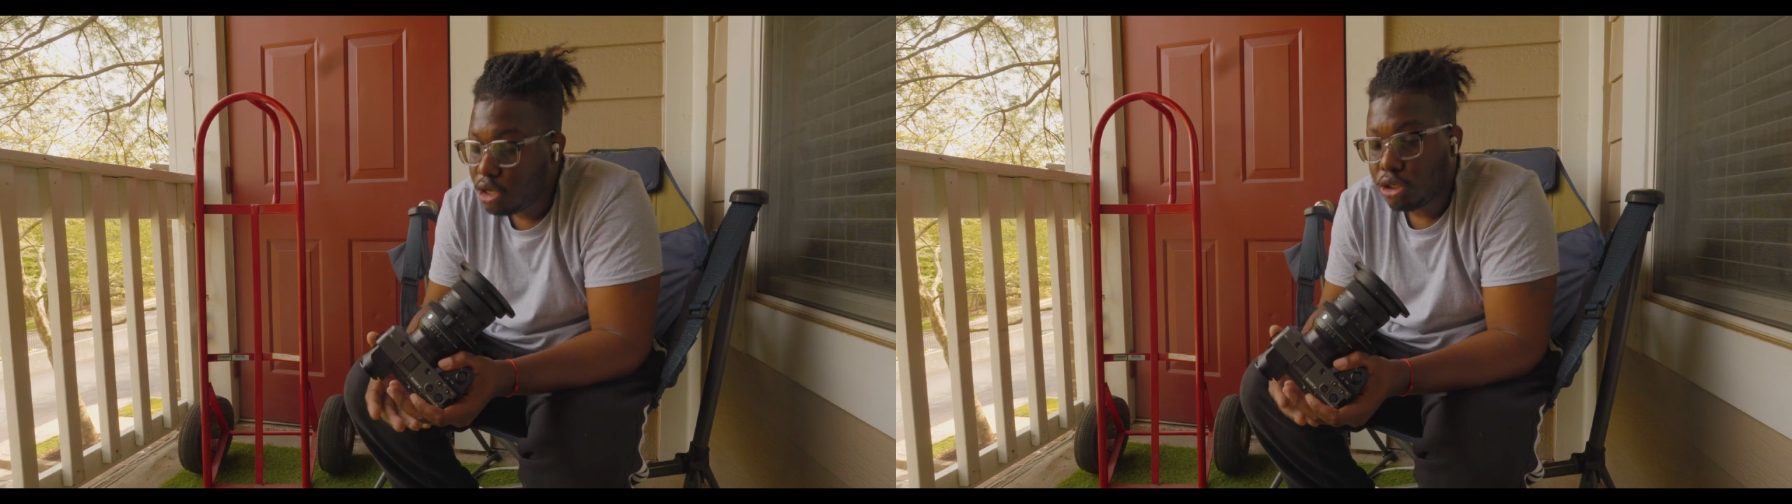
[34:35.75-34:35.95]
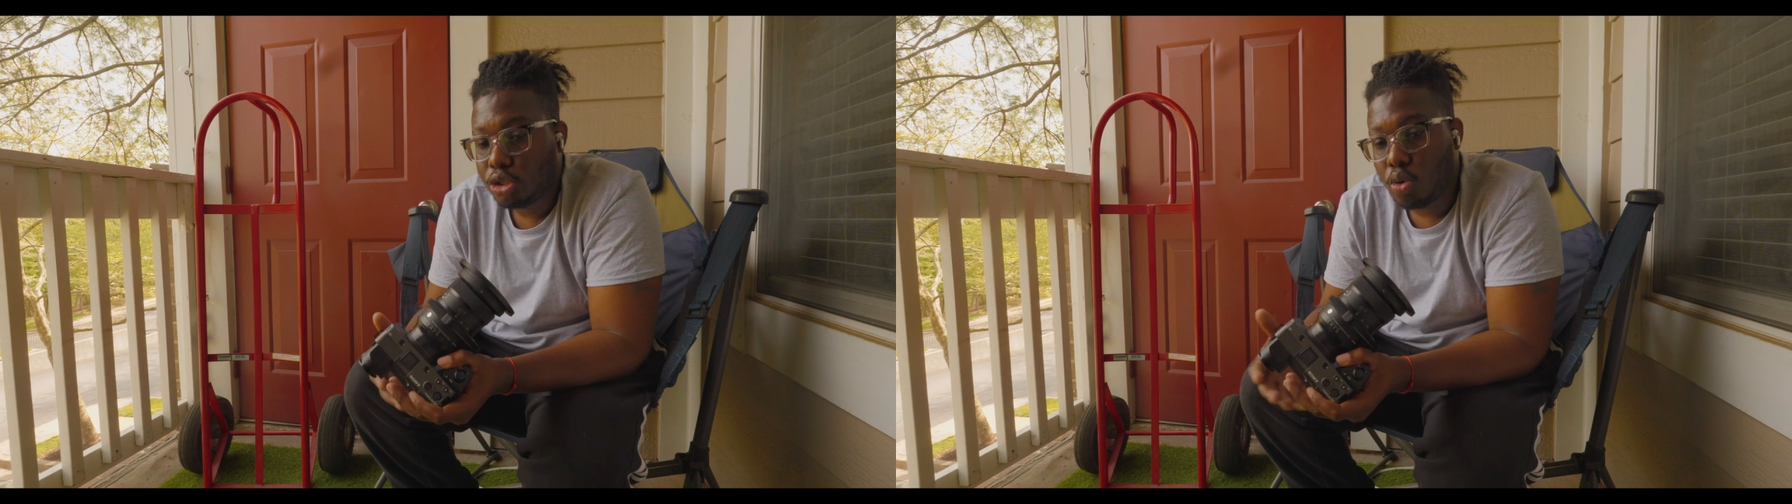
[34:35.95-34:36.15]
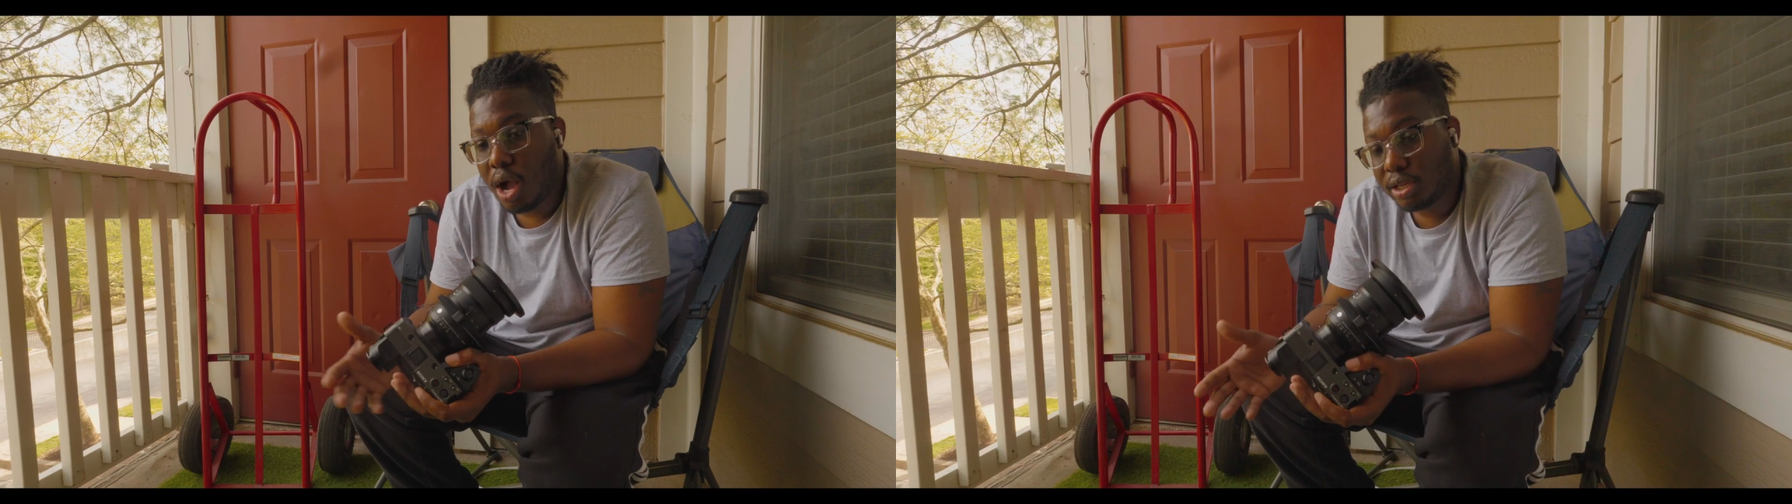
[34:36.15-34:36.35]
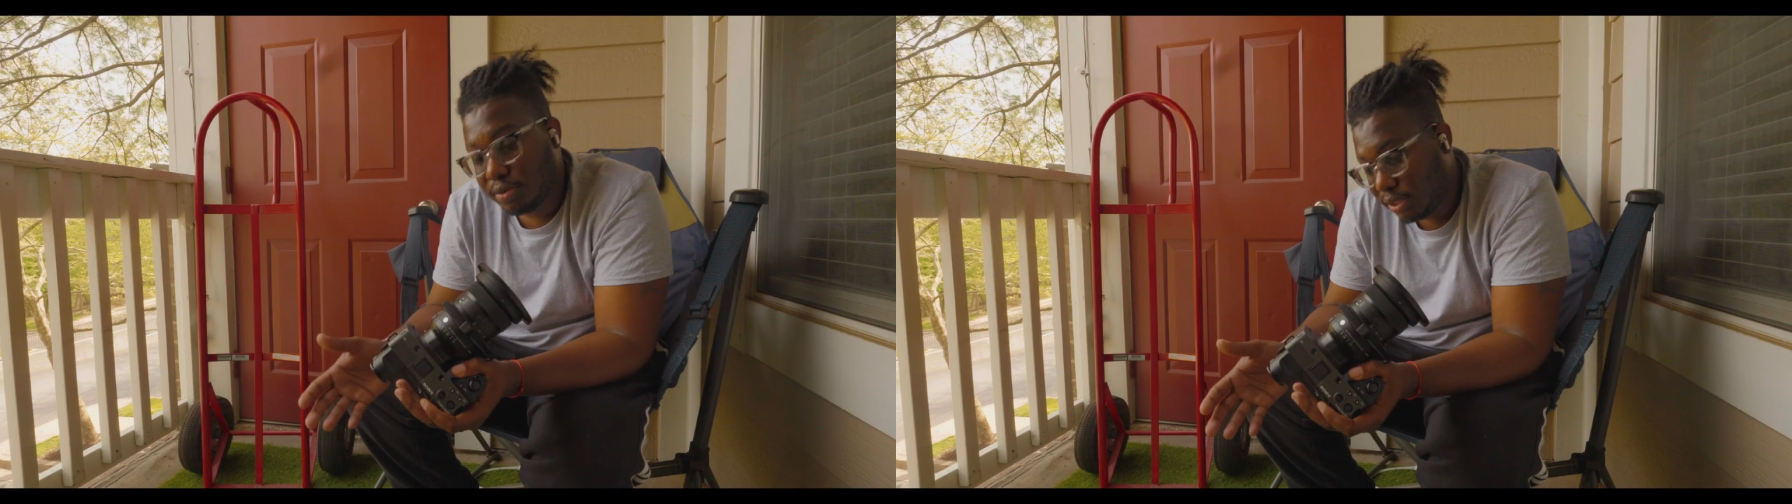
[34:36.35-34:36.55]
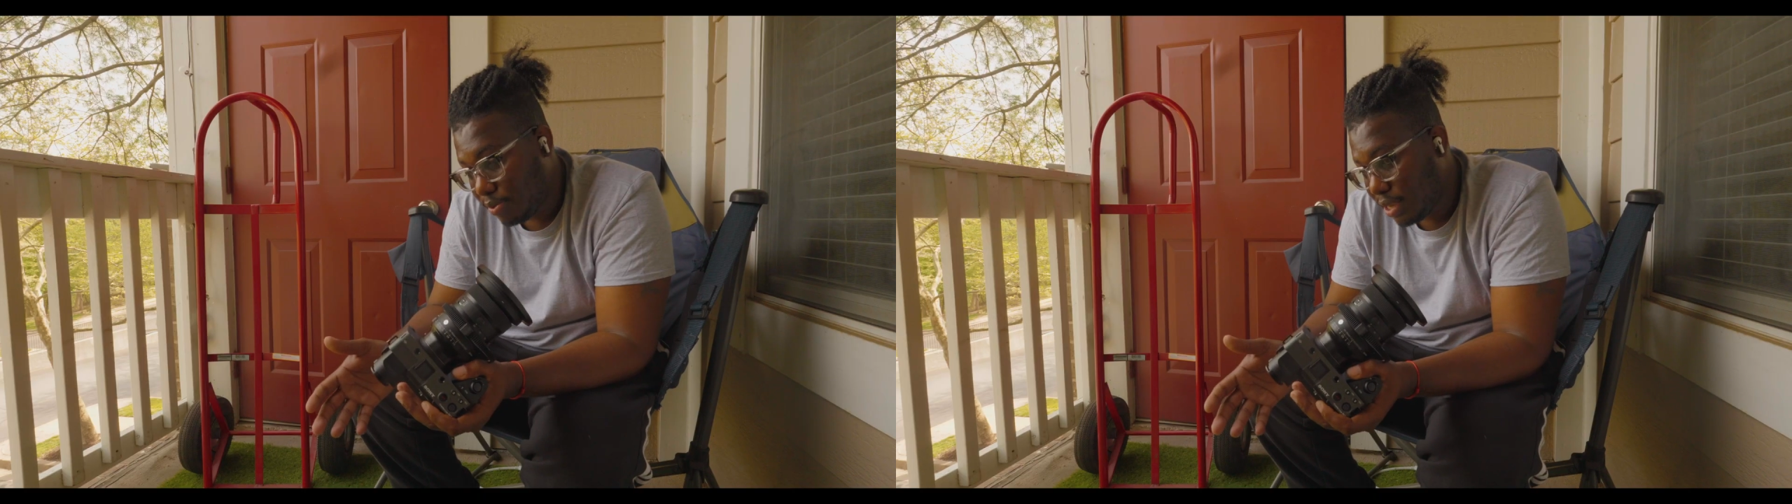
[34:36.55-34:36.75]
So active
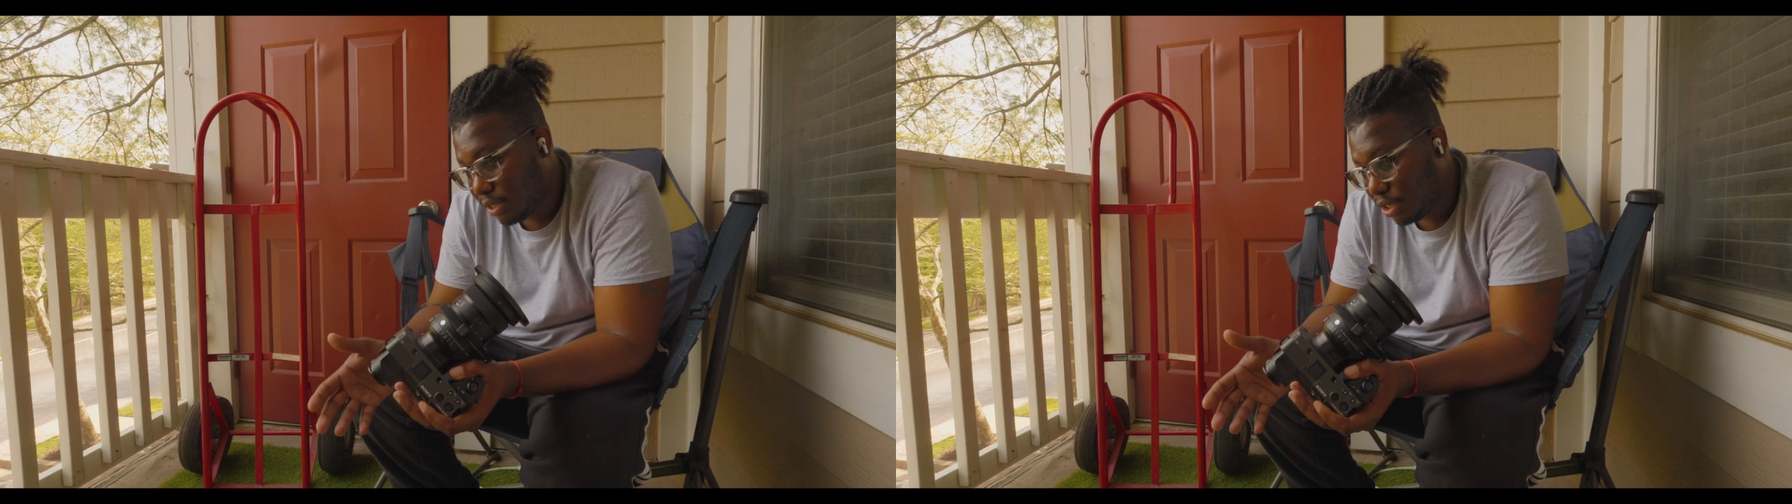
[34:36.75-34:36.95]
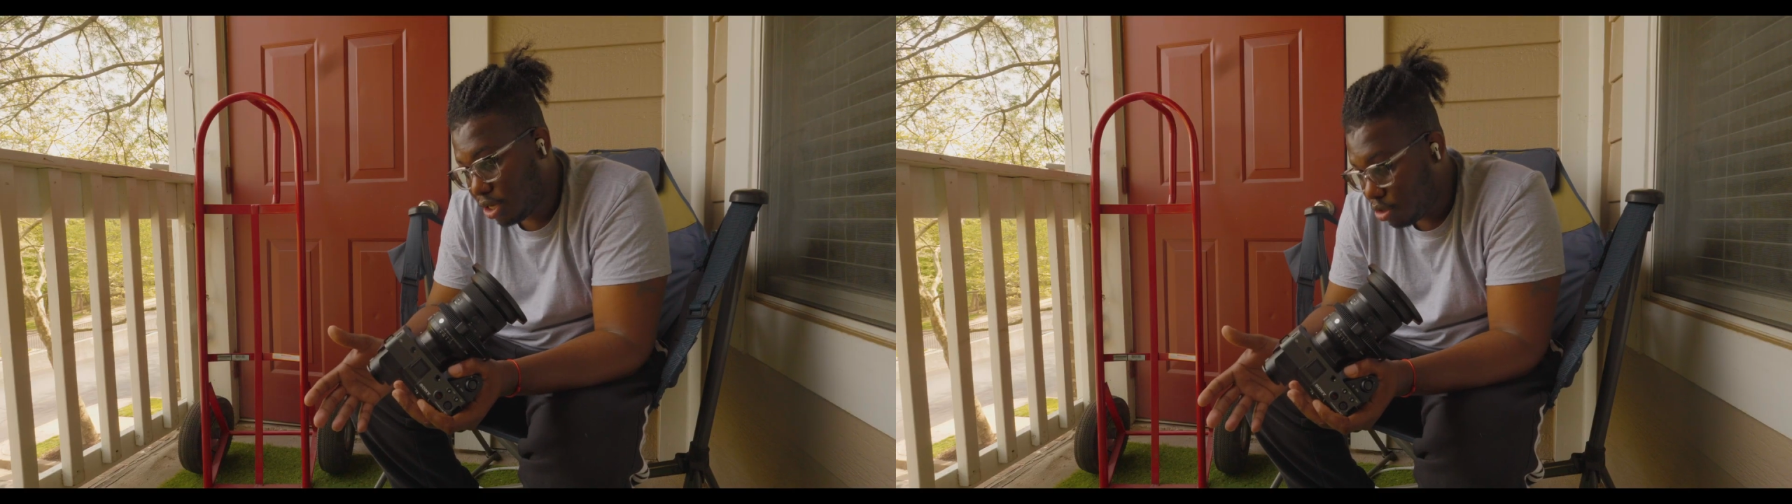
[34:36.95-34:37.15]
stabilization